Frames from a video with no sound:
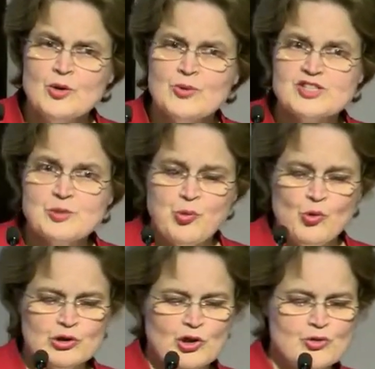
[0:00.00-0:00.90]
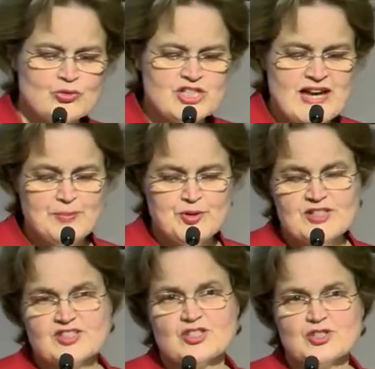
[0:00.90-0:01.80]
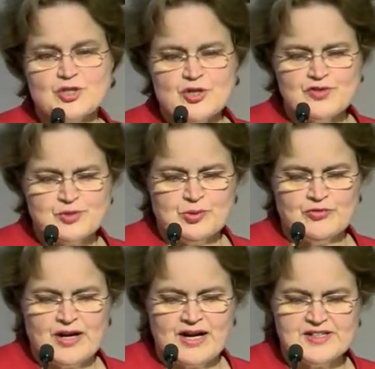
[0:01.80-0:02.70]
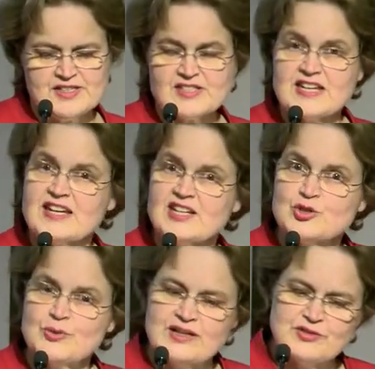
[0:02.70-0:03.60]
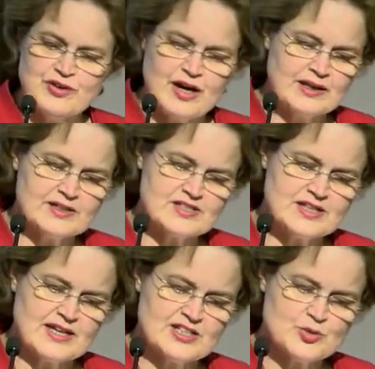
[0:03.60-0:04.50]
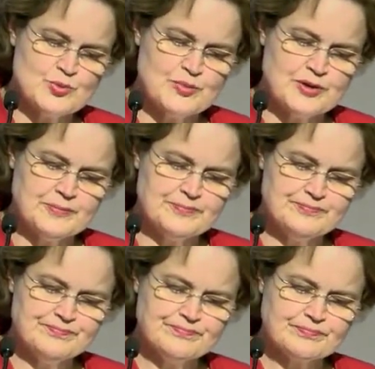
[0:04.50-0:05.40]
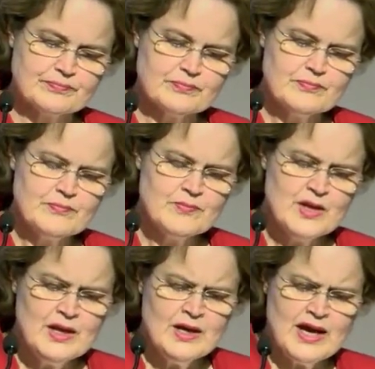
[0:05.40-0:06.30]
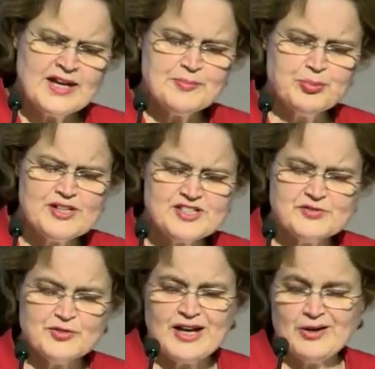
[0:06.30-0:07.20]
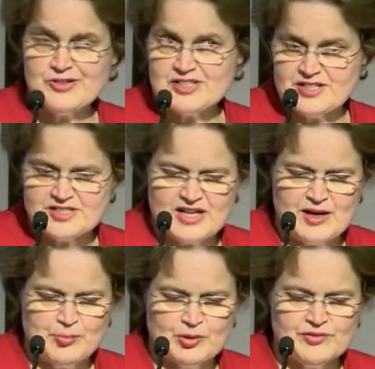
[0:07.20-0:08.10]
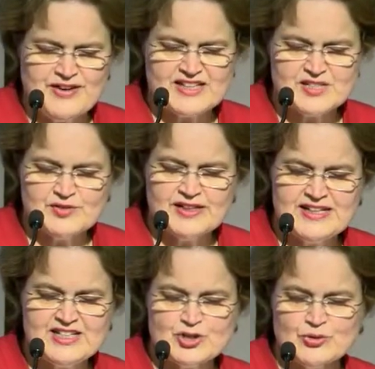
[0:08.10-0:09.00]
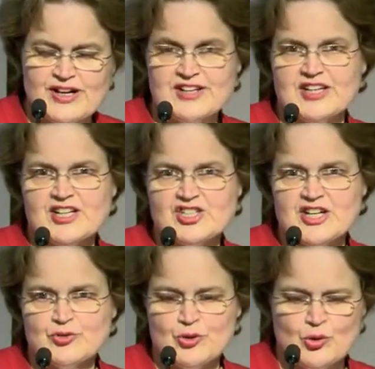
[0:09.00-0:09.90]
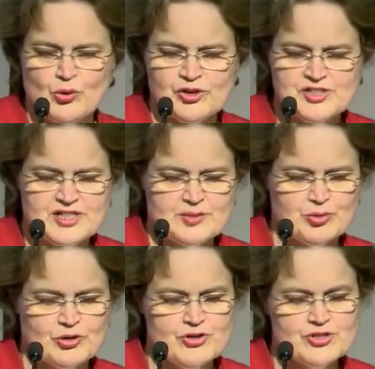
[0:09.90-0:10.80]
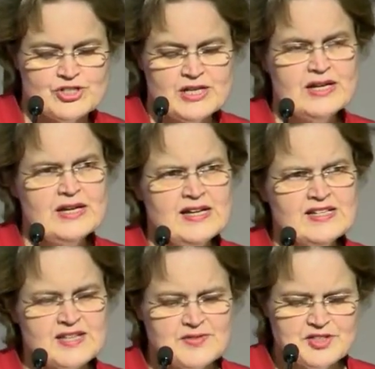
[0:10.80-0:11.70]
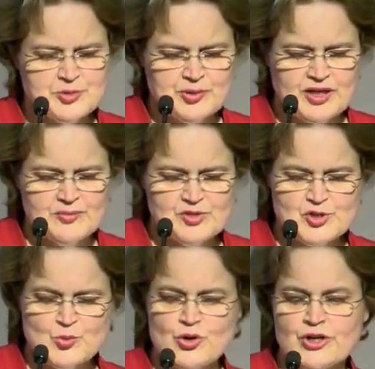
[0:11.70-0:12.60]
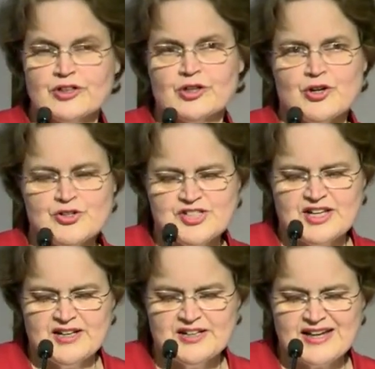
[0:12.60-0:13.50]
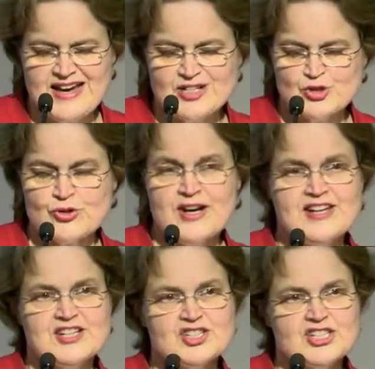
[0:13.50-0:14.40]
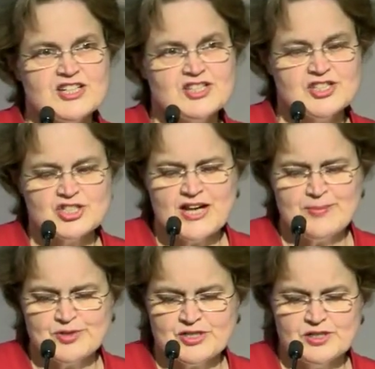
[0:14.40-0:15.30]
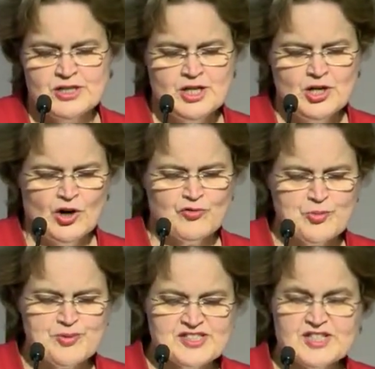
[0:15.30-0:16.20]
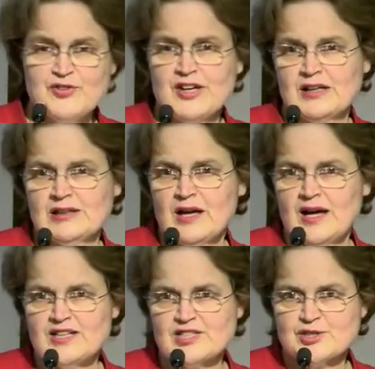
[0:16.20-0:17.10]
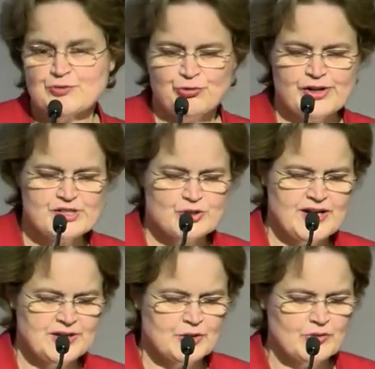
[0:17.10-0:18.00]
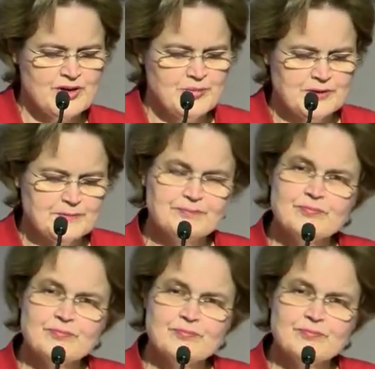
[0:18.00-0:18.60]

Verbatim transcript: We support local champions and service providers seeking to end violence against women. An impressive current example of actively integrating a gender equality approach is in the department's work negotiating a trade and gender chapter of the Pacific Alliance Free Trade Agreement.